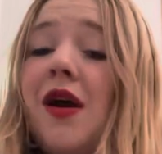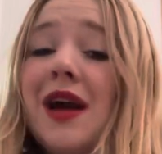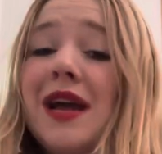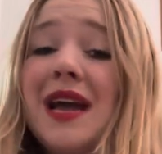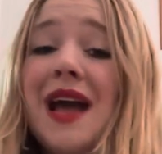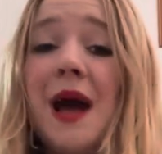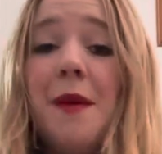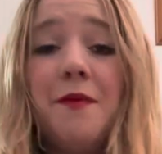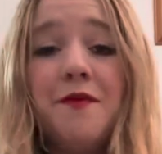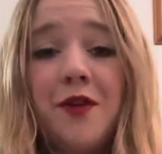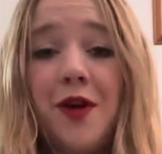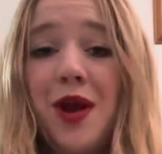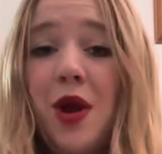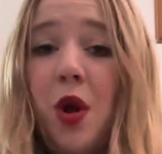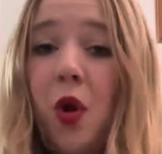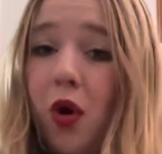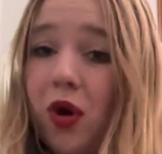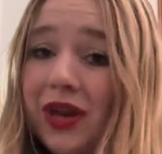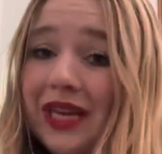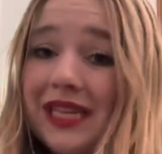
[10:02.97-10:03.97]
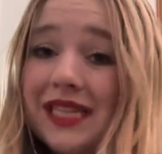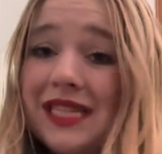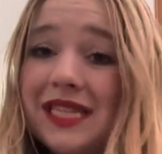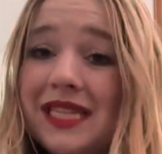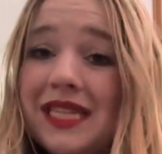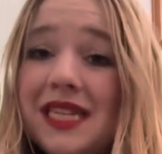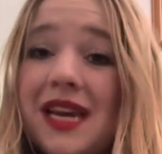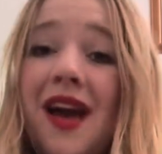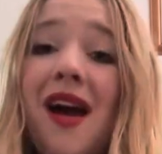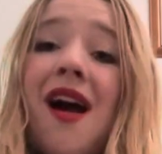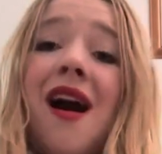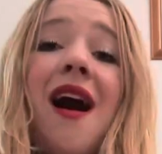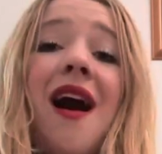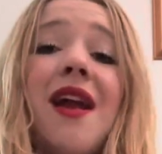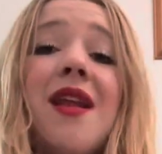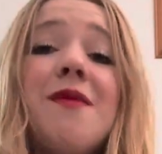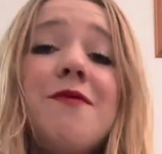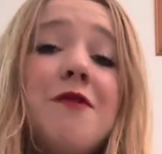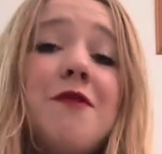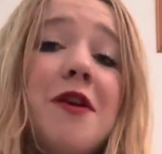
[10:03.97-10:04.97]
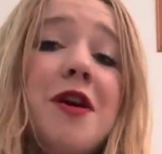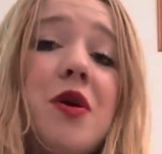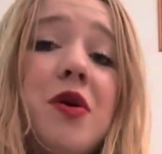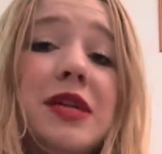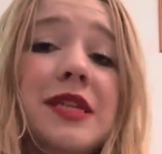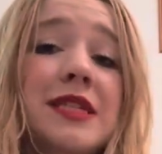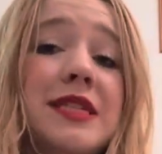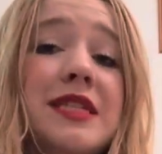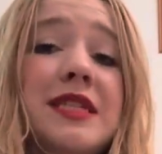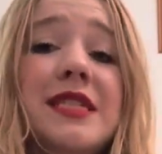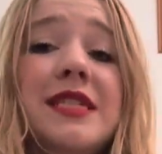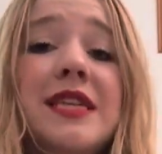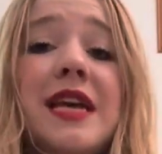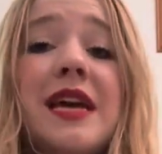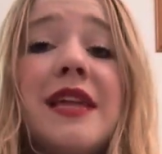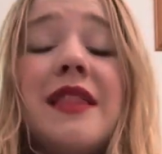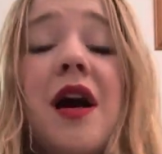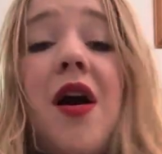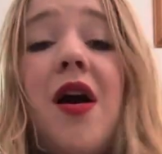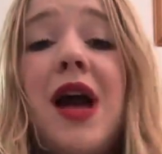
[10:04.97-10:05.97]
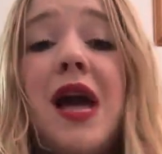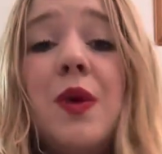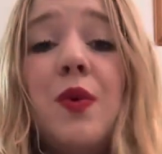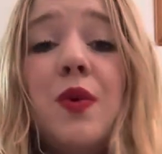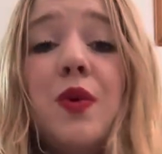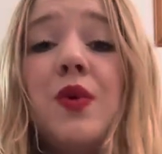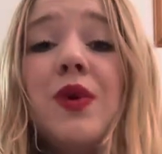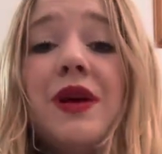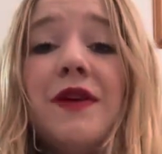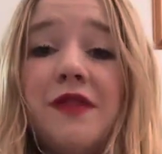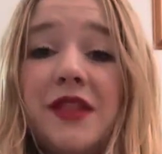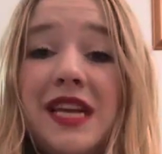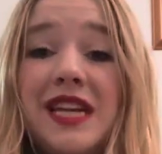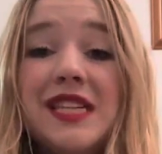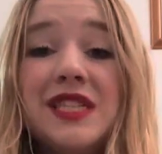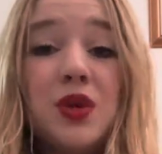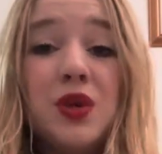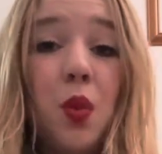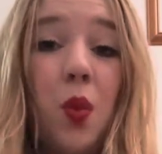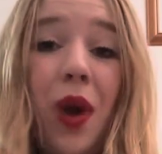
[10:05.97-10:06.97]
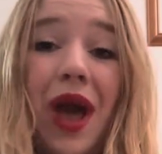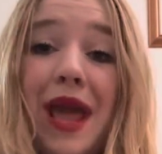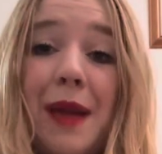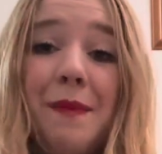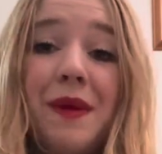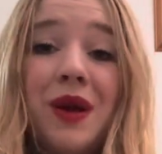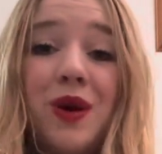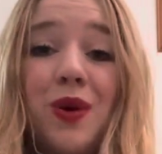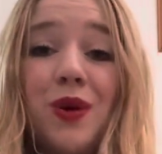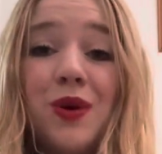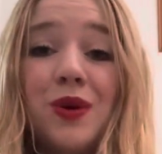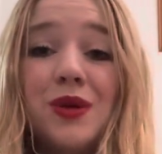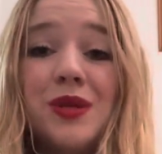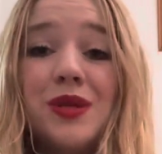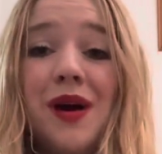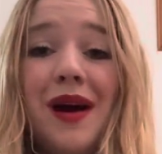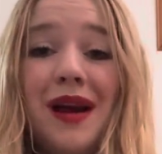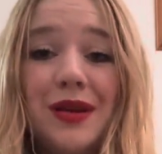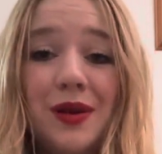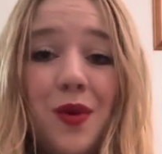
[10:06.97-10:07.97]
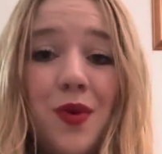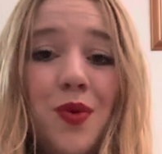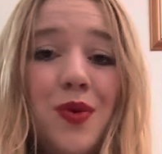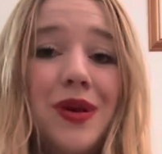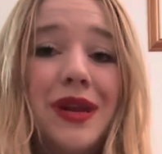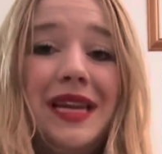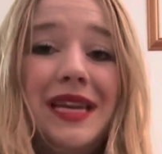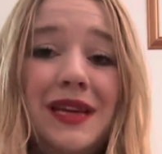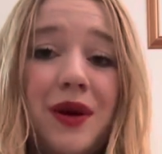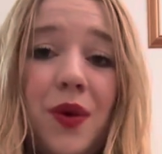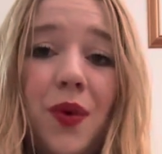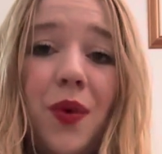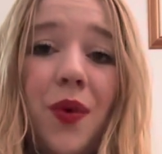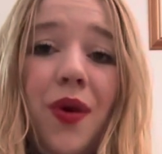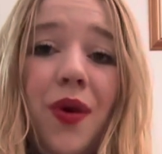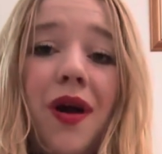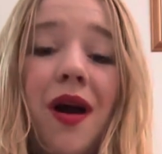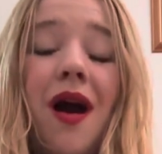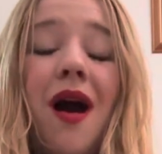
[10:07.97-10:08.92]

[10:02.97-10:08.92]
I am very honest, and I'm very honest in saying that I will give things away because I don't need it all.